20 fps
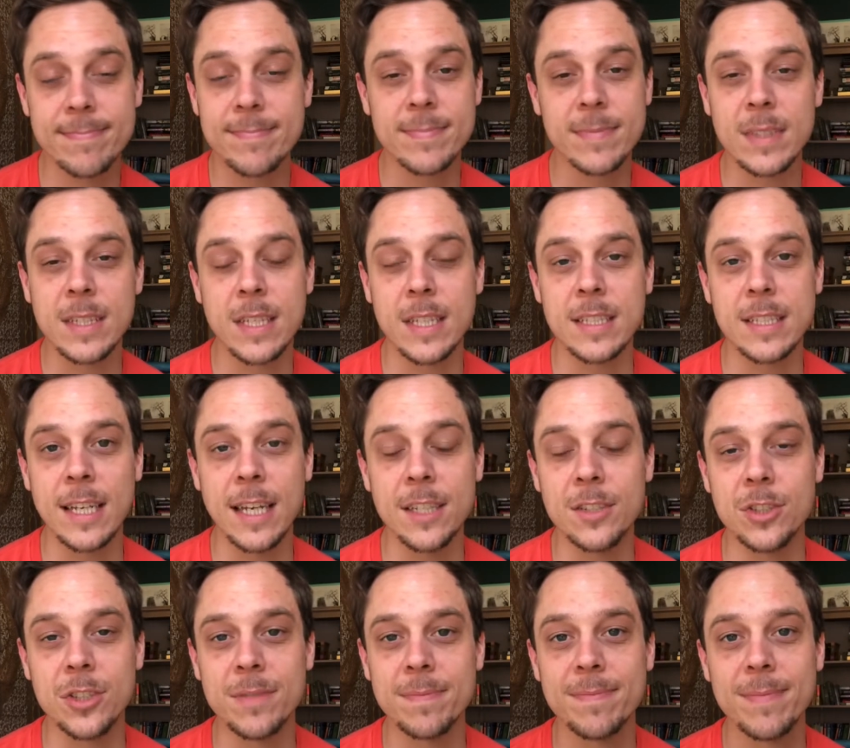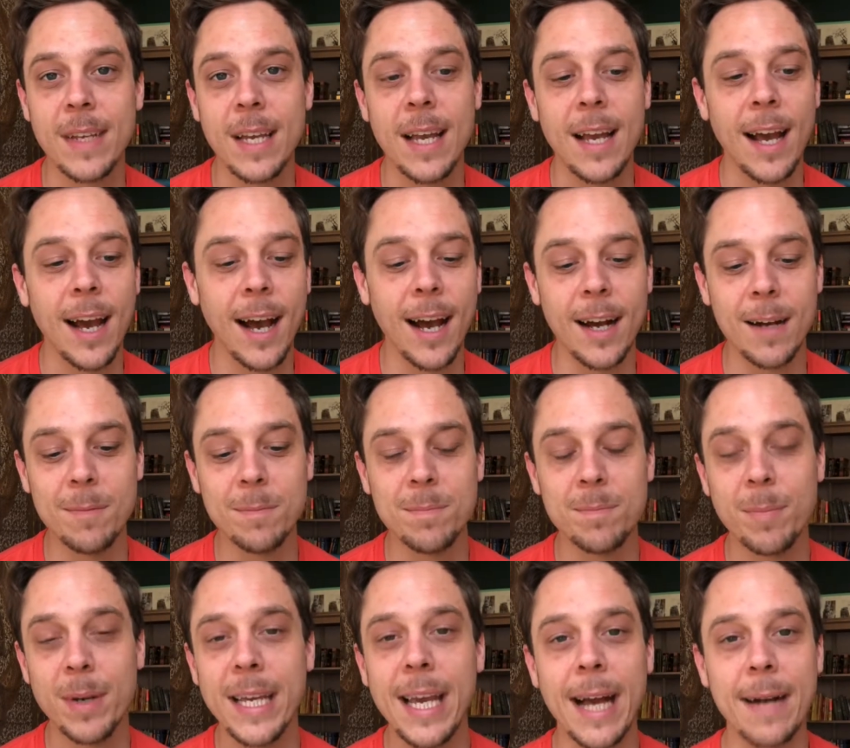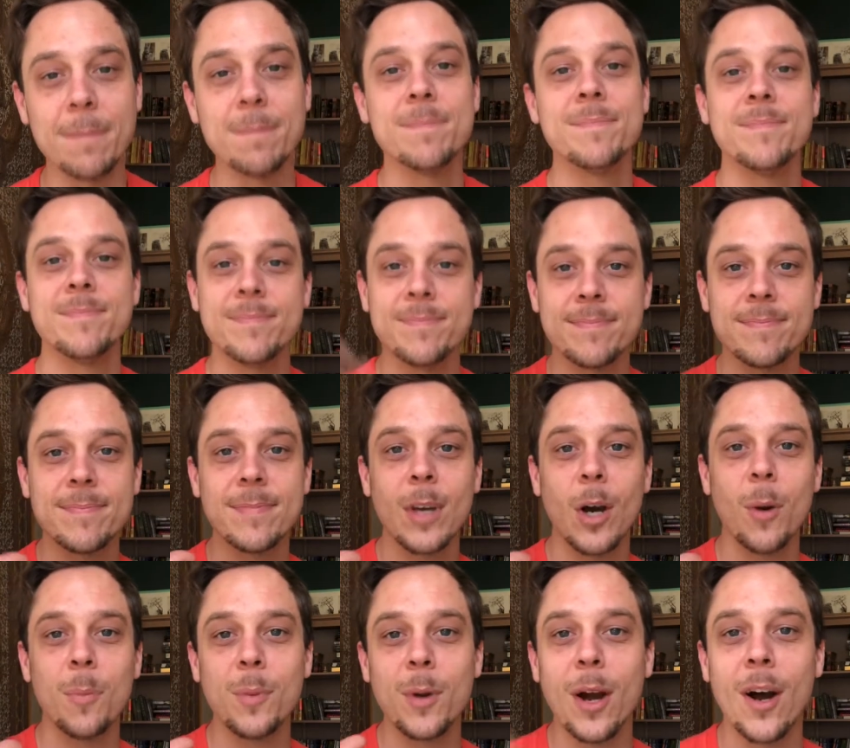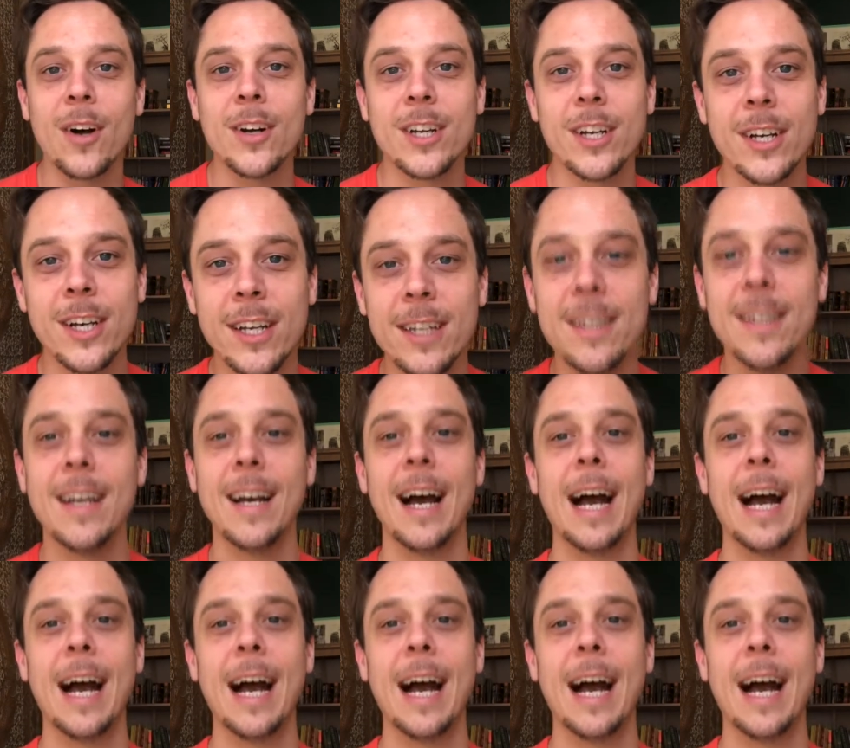Contagion. But yeah, hope you're all good.